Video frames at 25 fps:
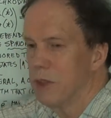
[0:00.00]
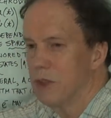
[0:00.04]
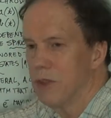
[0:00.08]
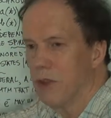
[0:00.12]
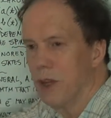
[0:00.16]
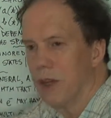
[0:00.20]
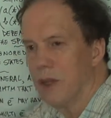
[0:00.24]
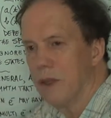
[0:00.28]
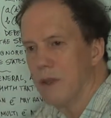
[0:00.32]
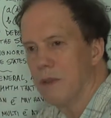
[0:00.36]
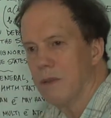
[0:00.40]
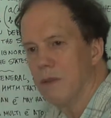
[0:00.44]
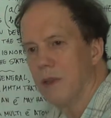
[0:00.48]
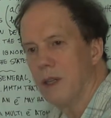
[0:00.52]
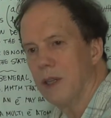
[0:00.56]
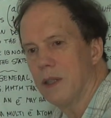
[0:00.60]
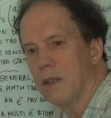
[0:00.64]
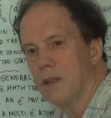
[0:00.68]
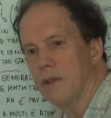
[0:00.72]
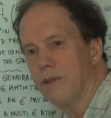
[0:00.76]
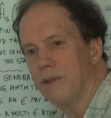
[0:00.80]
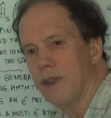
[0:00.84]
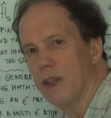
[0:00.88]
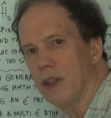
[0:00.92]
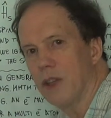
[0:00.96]
trying now
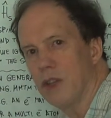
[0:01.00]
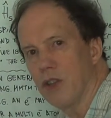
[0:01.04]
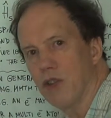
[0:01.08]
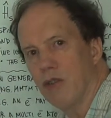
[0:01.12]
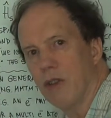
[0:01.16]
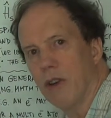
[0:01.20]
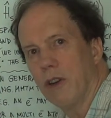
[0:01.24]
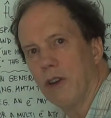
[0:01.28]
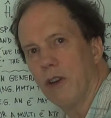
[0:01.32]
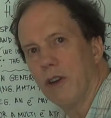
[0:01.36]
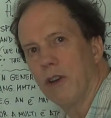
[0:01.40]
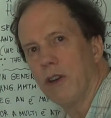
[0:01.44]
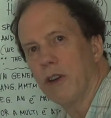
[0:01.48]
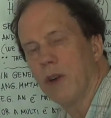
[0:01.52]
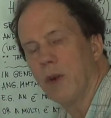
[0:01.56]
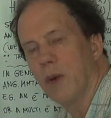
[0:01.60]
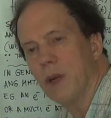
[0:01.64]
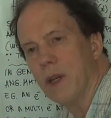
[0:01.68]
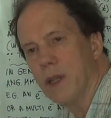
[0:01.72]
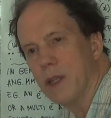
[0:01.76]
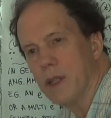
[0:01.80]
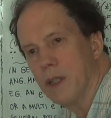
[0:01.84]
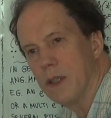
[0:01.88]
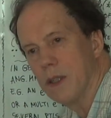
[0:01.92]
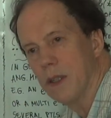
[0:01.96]
to find a Schrödinger
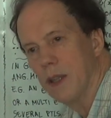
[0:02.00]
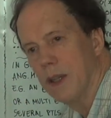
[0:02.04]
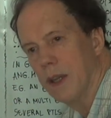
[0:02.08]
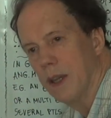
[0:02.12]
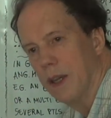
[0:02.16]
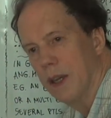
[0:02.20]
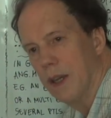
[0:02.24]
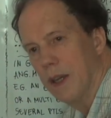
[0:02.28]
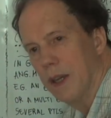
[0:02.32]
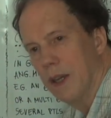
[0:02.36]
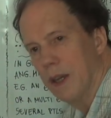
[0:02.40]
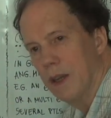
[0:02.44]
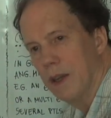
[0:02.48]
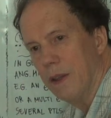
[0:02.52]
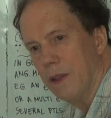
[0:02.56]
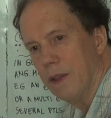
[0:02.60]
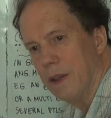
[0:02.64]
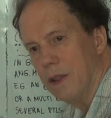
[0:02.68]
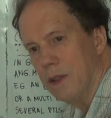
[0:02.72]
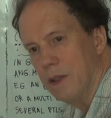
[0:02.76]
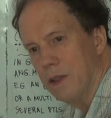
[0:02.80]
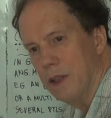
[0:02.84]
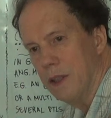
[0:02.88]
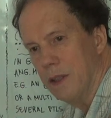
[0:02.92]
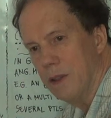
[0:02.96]
equation
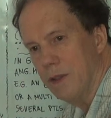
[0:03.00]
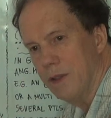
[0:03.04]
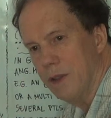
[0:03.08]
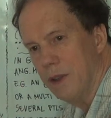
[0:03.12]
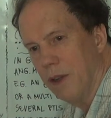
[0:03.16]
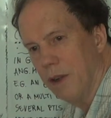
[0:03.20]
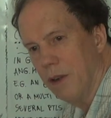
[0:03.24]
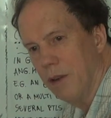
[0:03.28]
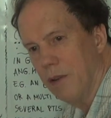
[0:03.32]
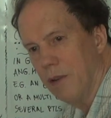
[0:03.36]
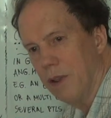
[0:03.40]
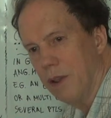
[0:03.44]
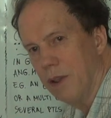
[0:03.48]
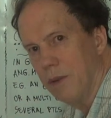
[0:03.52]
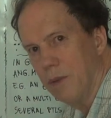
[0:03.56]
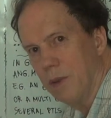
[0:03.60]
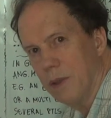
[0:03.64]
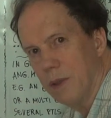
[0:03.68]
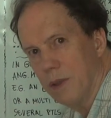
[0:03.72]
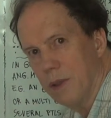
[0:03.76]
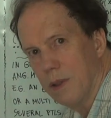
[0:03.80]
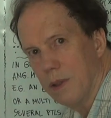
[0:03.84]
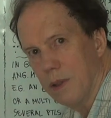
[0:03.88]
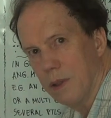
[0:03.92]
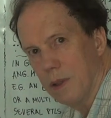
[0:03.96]
that deals not only
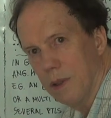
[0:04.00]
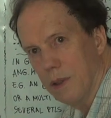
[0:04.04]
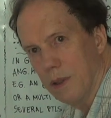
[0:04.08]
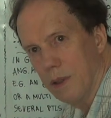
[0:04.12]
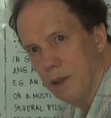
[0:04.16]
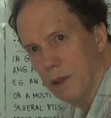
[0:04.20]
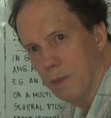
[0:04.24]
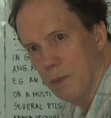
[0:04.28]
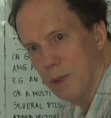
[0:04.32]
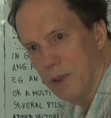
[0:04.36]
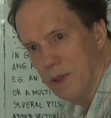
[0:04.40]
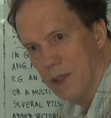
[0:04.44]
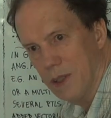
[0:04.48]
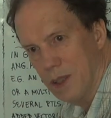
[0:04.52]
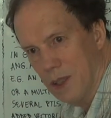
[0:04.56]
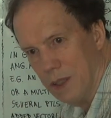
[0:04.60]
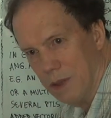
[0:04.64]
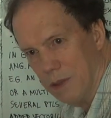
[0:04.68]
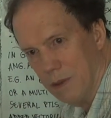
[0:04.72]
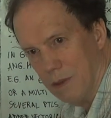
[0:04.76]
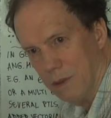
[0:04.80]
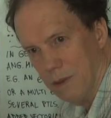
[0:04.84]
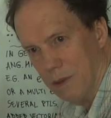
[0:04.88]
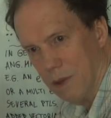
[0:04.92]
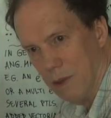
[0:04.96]
with the
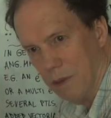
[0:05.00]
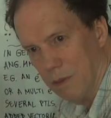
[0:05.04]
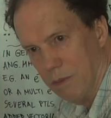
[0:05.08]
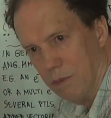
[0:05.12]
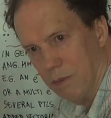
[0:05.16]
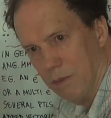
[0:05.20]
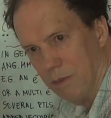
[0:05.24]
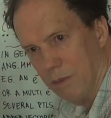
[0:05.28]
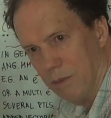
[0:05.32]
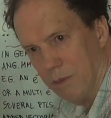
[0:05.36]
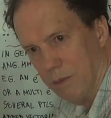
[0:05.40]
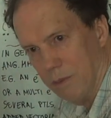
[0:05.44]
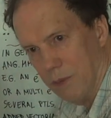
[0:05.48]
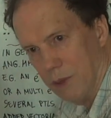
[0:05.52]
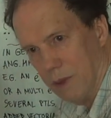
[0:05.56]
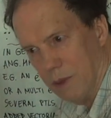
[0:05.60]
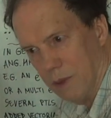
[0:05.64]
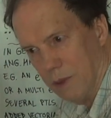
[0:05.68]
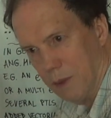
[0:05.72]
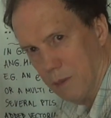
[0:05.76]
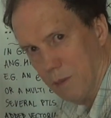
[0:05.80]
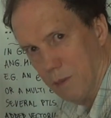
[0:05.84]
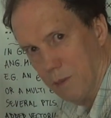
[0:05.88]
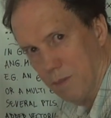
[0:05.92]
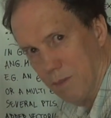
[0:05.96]
position,
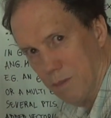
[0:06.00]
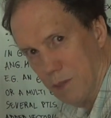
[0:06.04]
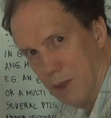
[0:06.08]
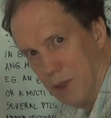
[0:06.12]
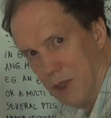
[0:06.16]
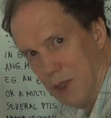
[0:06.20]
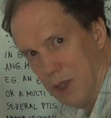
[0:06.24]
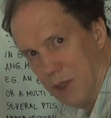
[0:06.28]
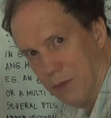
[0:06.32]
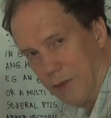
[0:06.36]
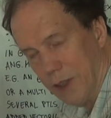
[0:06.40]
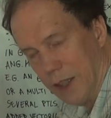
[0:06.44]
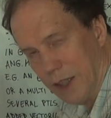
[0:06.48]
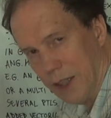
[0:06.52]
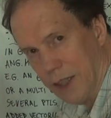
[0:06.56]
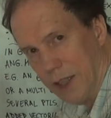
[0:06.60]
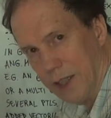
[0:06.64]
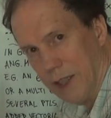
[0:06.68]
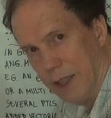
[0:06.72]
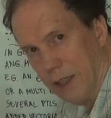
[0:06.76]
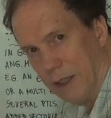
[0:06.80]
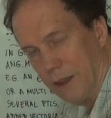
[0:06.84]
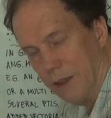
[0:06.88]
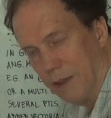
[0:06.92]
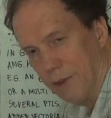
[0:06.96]
the position vector
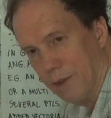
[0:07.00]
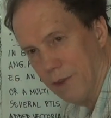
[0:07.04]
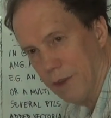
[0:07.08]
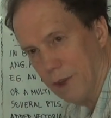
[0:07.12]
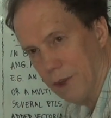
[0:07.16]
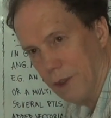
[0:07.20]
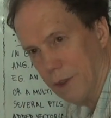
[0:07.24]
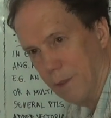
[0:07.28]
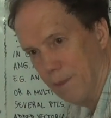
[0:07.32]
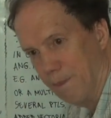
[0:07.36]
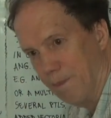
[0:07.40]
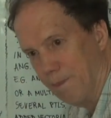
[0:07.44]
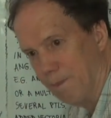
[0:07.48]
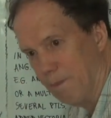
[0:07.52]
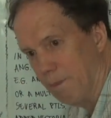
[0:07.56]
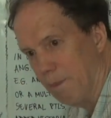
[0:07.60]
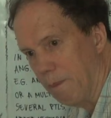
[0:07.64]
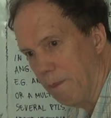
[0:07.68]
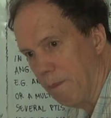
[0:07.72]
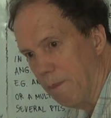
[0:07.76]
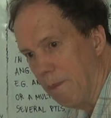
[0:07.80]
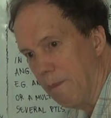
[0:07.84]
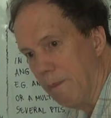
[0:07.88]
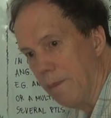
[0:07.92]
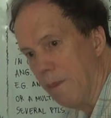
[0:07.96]
r of
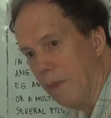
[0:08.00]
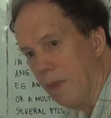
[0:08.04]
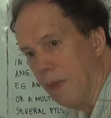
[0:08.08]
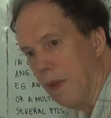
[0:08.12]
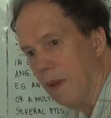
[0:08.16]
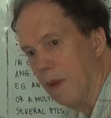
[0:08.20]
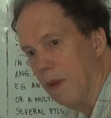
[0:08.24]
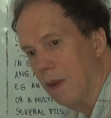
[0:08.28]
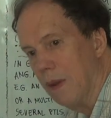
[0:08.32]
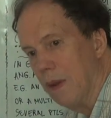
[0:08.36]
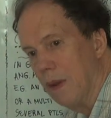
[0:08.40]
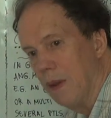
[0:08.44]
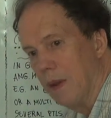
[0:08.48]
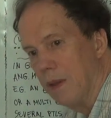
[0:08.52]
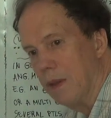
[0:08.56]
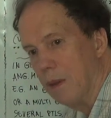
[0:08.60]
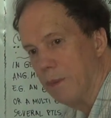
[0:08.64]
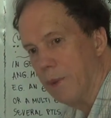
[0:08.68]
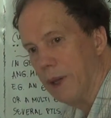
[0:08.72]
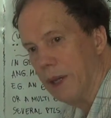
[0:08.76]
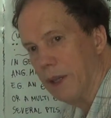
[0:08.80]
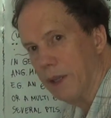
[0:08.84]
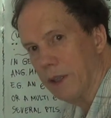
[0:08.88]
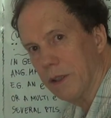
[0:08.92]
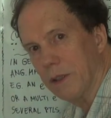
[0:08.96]
the
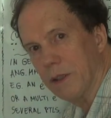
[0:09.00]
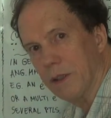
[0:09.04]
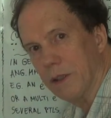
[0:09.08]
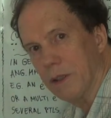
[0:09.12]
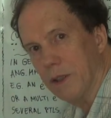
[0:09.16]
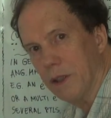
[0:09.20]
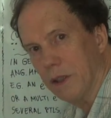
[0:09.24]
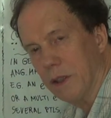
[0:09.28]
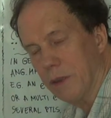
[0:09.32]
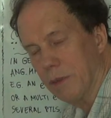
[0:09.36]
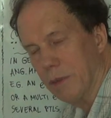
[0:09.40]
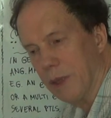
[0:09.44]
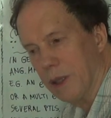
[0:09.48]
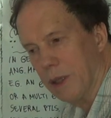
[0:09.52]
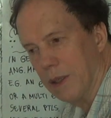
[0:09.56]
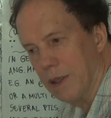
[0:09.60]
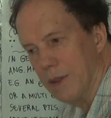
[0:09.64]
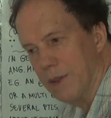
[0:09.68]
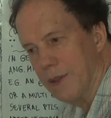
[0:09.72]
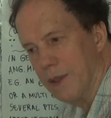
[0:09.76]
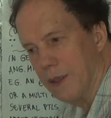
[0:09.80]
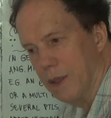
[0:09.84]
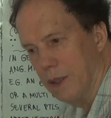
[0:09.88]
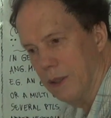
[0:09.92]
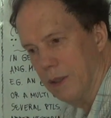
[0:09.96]
particle you're talking about, let's
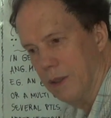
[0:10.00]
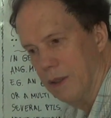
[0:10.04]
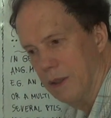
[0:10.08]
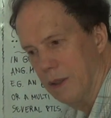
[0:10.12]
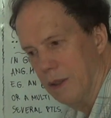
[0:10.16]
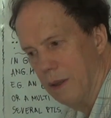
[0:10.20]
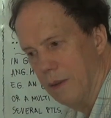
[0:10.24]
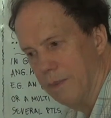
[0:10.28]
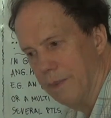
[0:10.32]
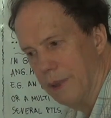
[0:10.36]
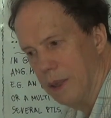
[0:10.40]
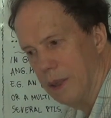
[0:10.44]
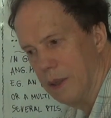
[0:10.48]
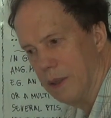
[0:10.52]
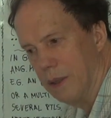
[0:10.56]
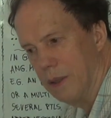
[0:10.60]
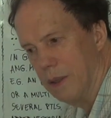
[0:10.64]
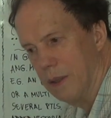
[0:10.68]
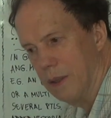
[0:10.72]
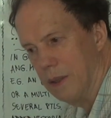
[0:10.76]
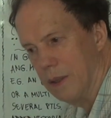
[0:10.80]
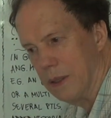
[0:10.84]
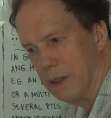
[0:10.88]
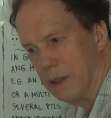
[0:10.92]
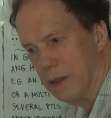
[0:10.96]
say, but
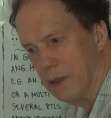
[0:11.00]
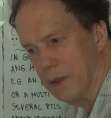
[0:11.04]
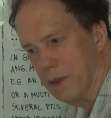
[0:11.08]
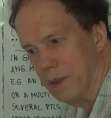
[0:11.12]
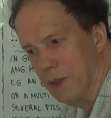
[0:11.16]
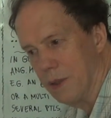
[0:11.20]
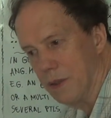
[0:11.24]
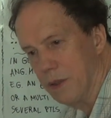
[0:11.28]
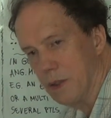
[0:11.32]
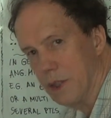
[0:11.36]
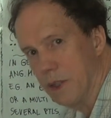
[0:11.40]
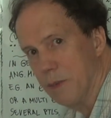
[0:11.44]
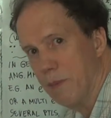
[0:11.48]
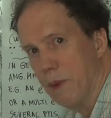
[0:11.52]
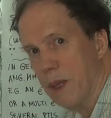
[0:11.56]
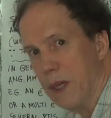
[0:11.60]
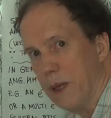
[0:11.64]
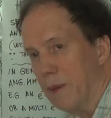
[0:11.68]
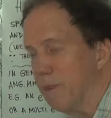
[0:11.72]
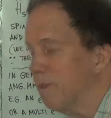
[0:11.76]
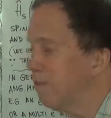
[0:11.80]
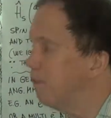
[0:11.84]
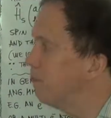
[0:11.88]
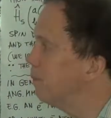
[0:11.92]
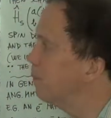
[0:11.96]
also the
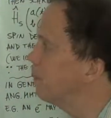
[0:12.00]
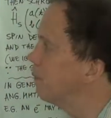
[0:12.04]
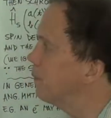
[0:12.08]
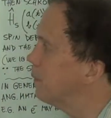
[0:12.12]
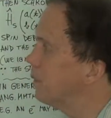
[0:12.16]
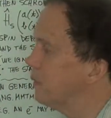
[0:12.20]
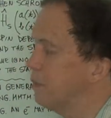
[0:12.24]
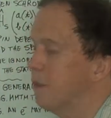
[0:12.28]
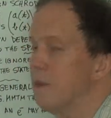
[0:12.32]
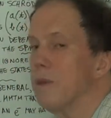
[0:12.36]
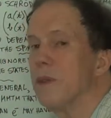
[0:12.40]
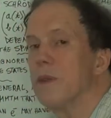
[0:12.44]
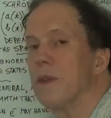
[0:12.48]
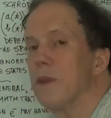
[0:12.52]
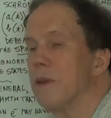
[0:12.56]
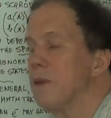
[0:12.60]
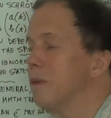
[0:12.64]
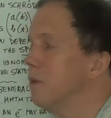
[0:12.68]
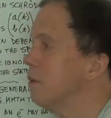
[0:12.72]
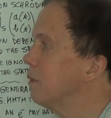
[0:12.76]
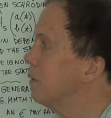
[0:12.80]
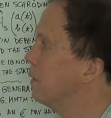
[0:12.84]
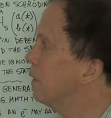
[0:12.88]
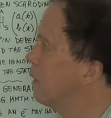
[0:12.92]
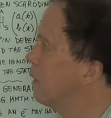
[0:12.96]
spin. So,